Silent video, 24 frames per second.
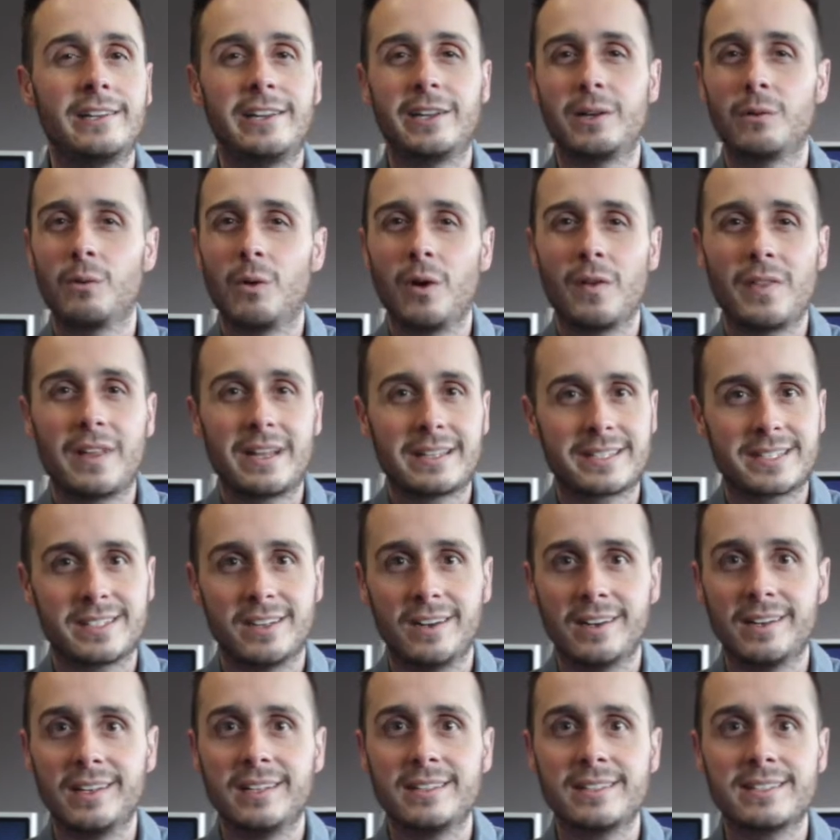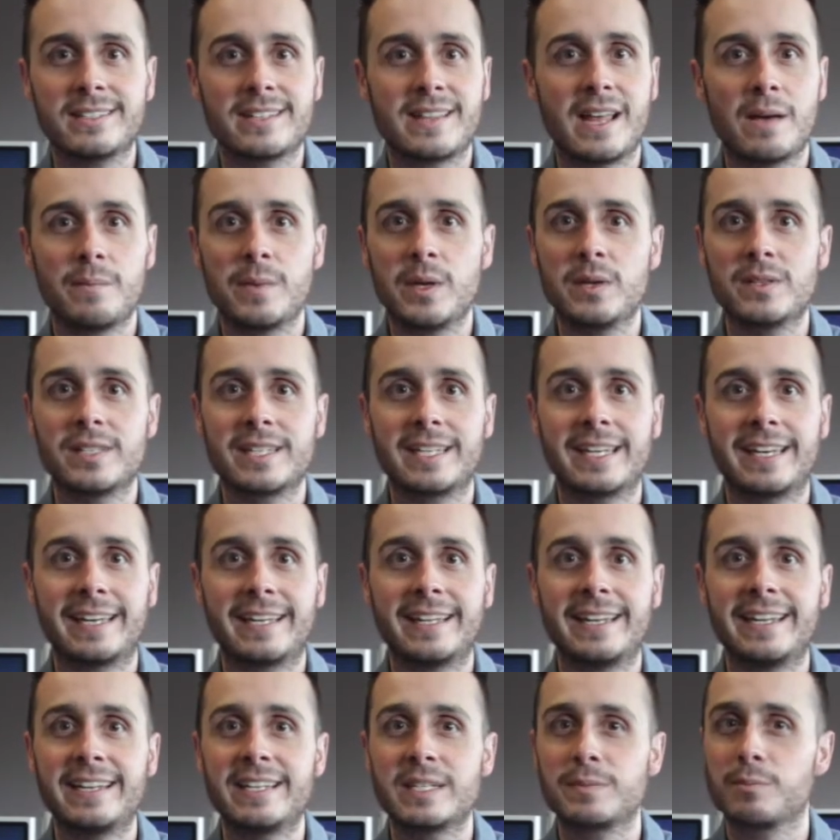you know what? That silence and that music
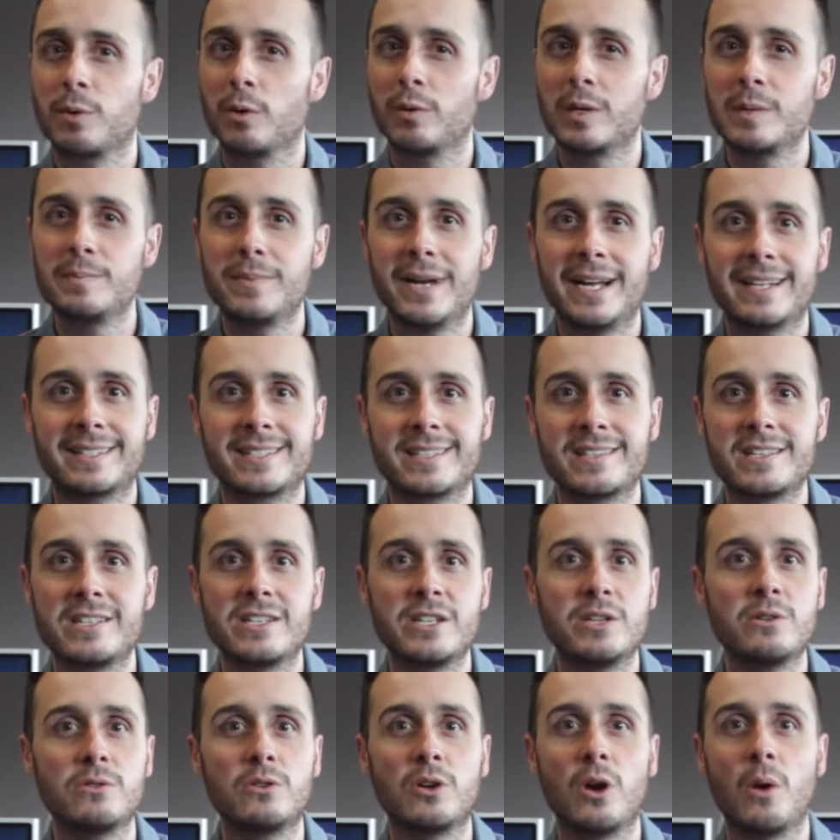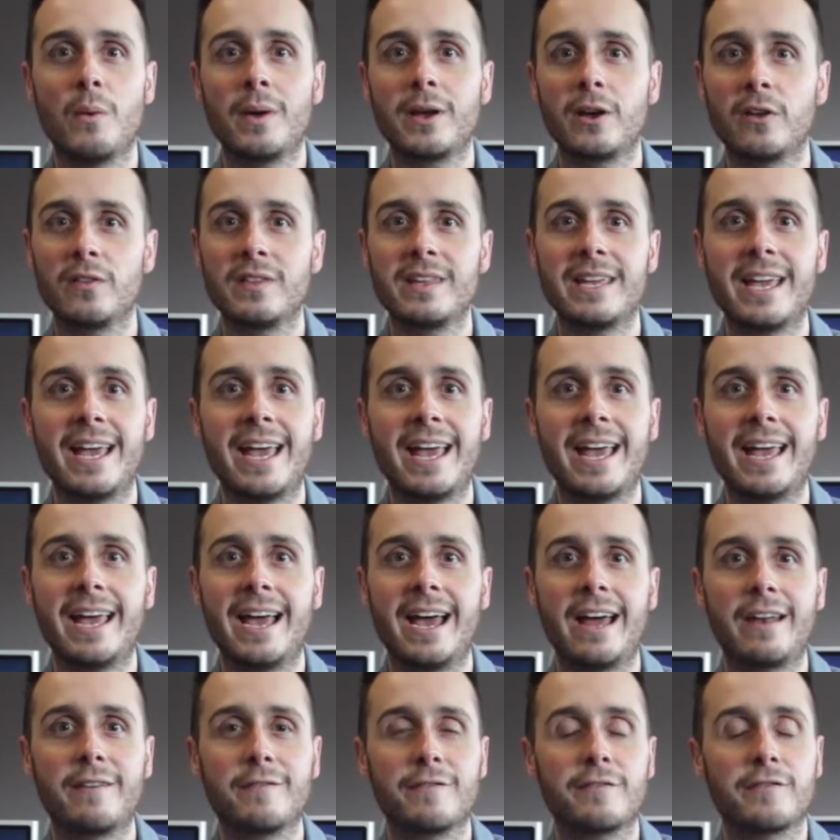kicking in is probably better than you going on the air
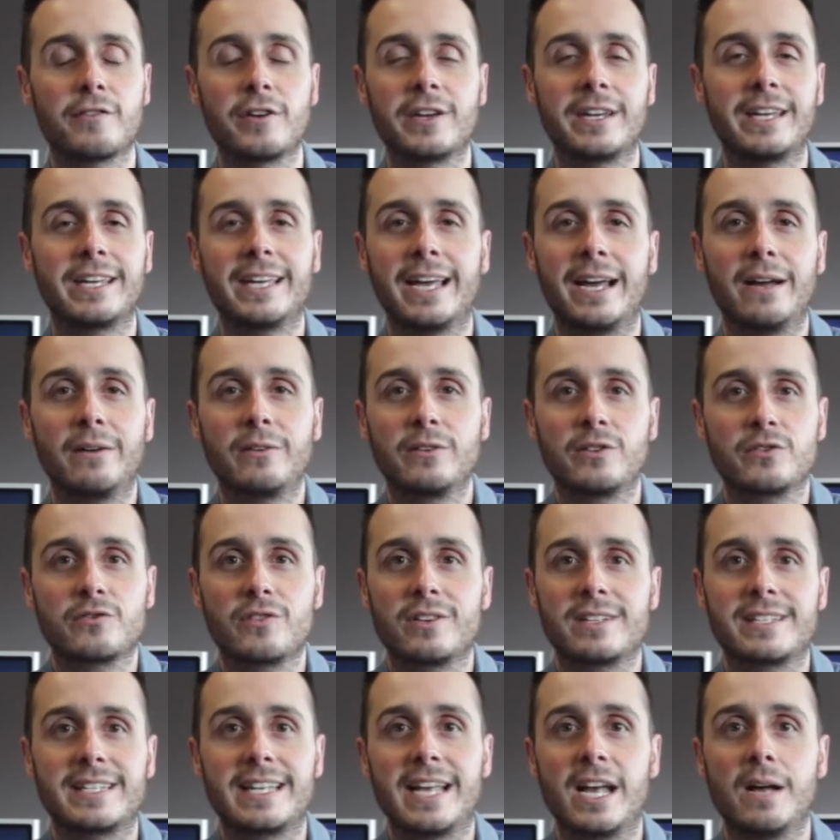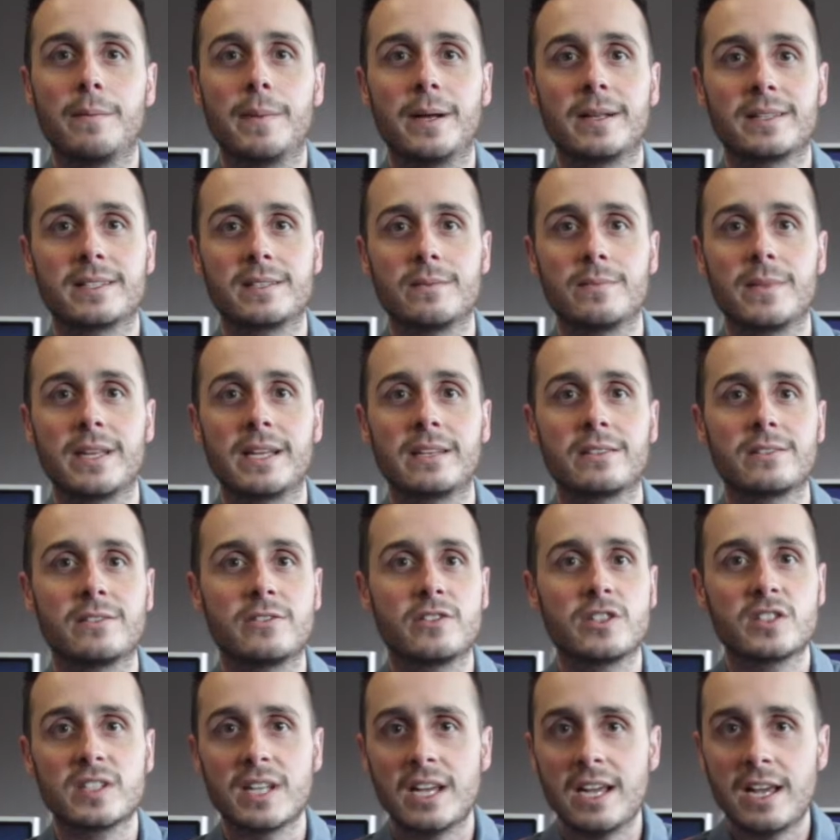and freaking out and stressing out about something. So
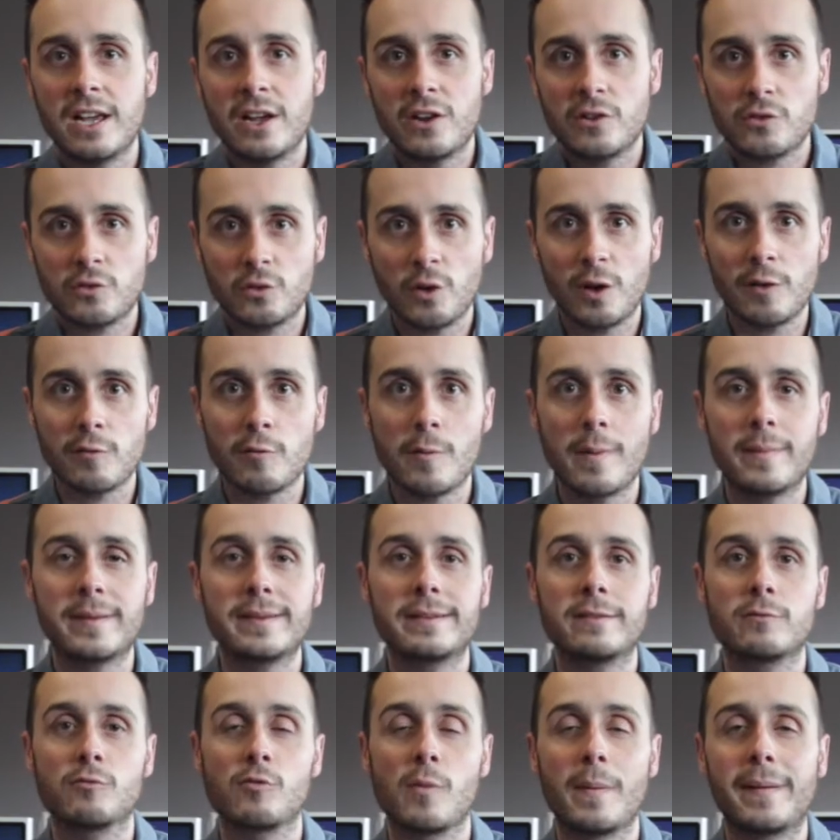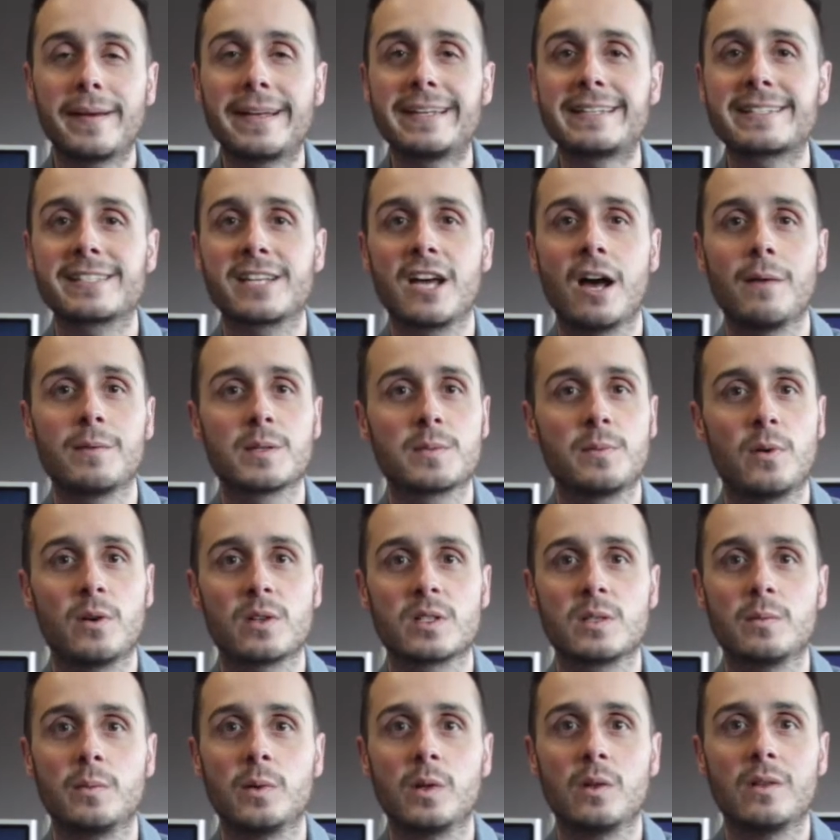just try and remain as calm as
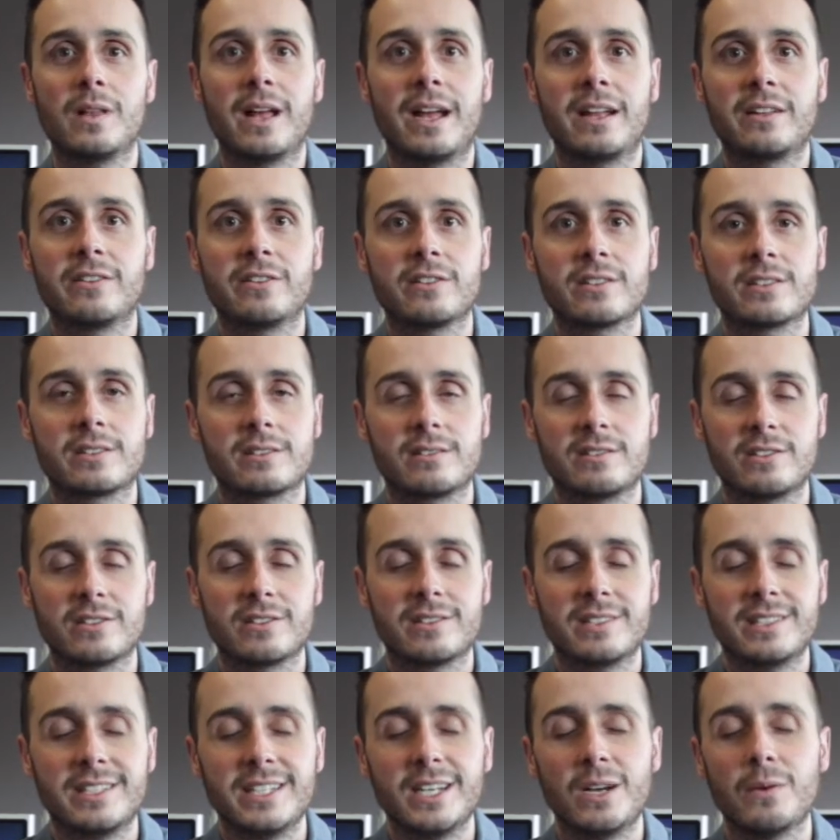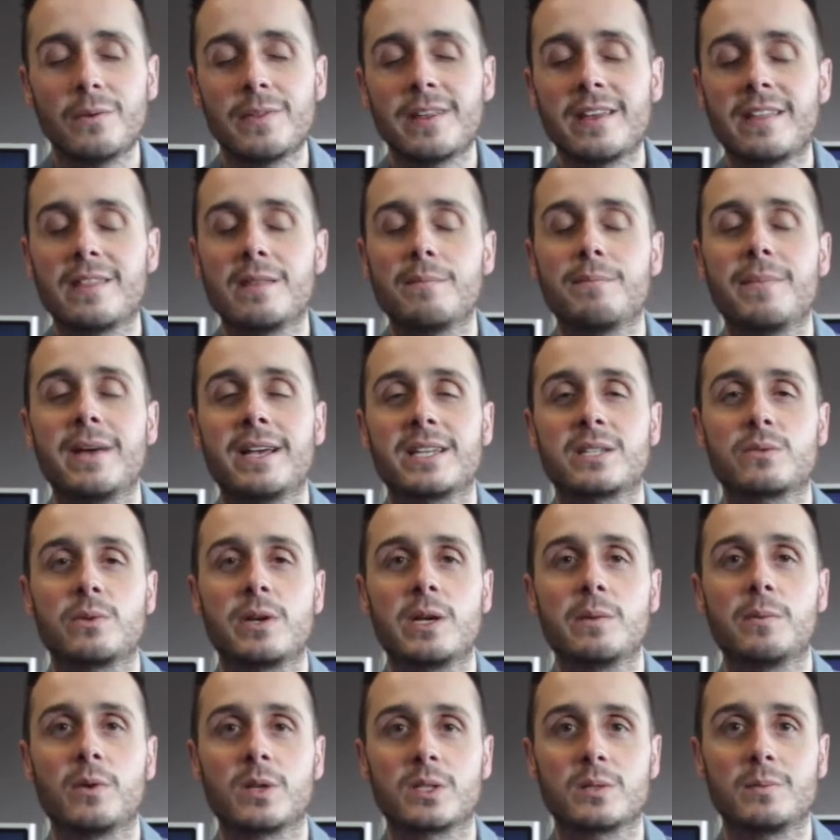possible and just deal with it in the best
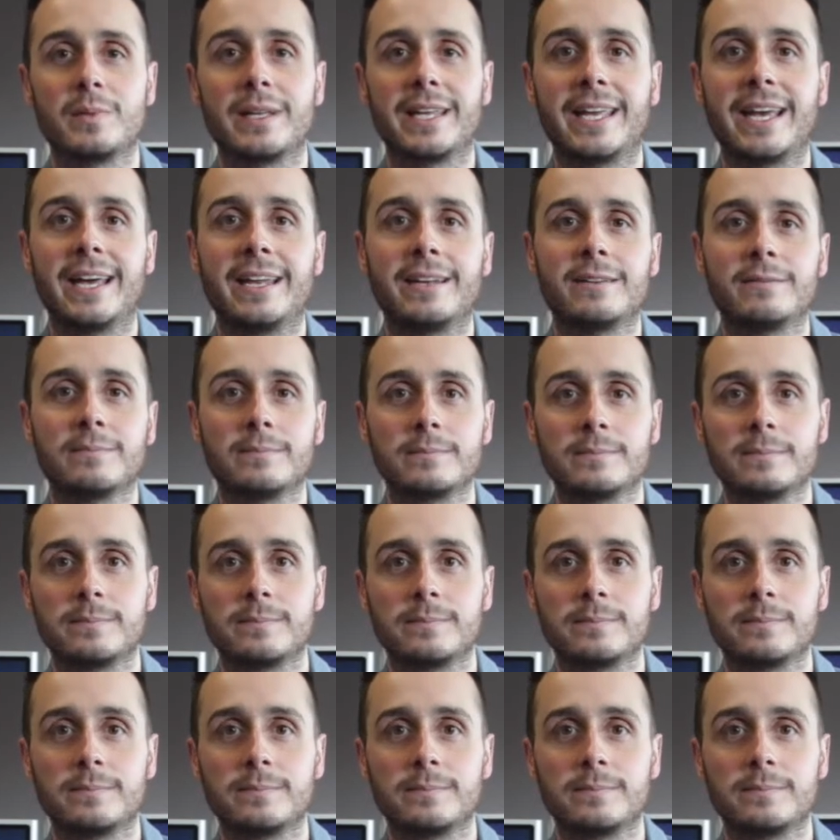way you possibly can.